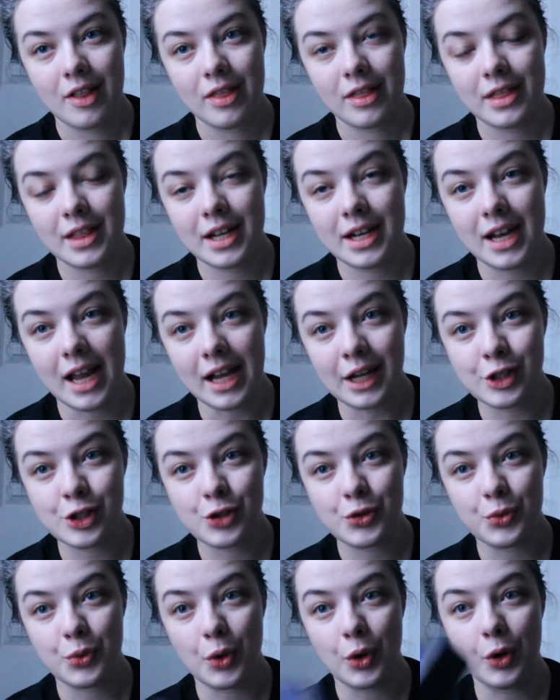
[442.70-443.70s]
The
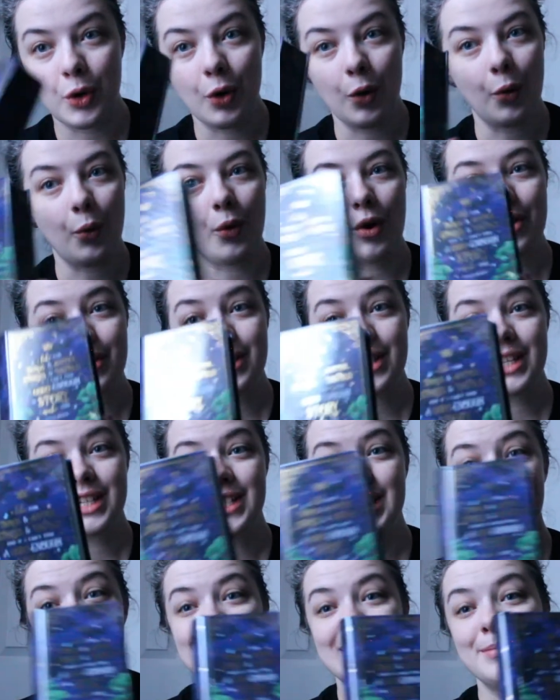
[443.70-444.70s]
next roll was the
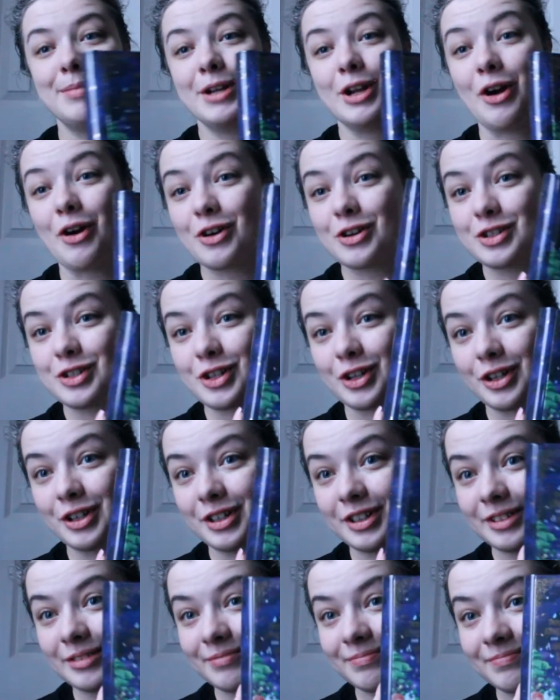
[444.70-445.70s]
TBR
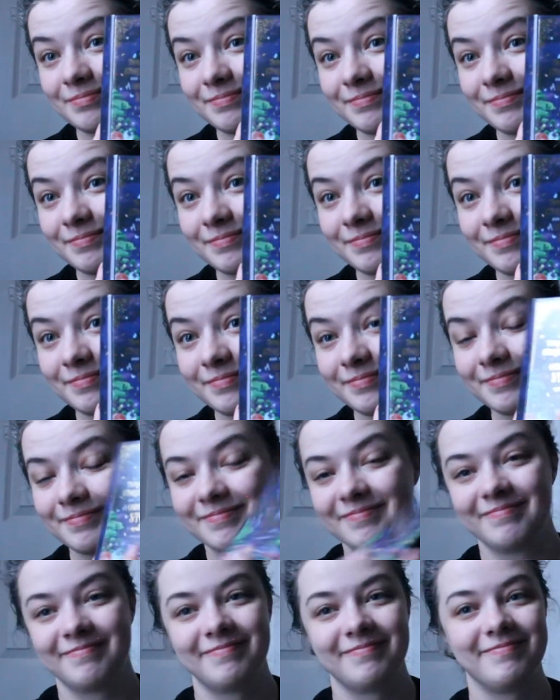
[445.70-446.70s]
jar.
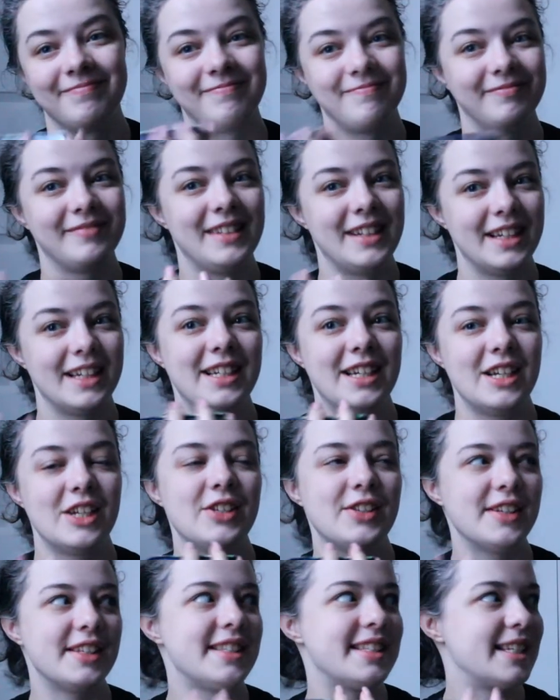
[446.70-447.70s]

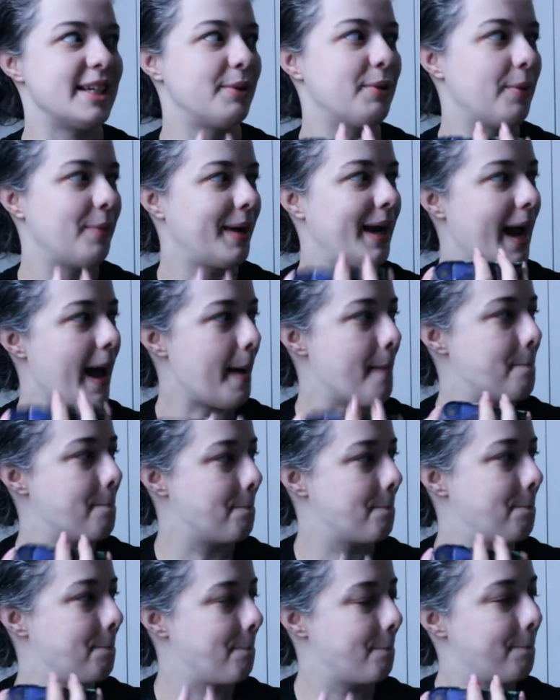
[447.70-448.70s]
Let's see what we
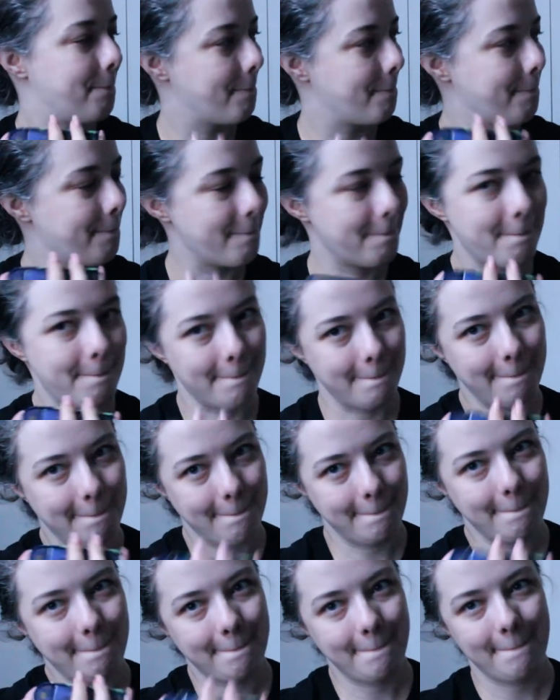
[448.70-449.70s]

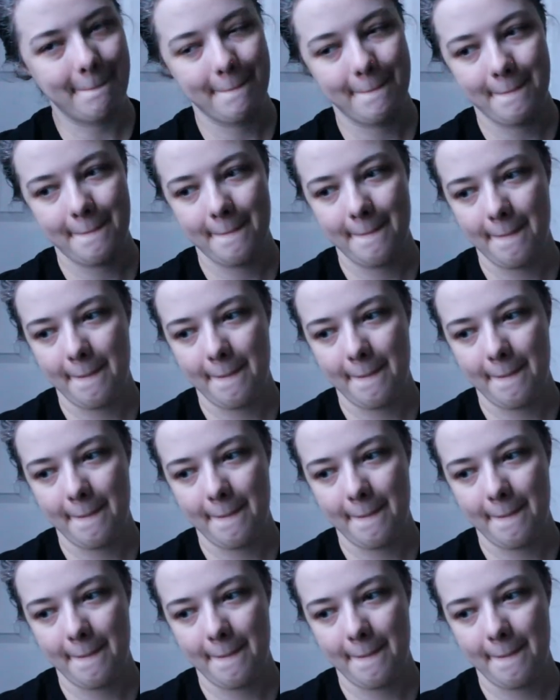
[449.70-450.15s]
got.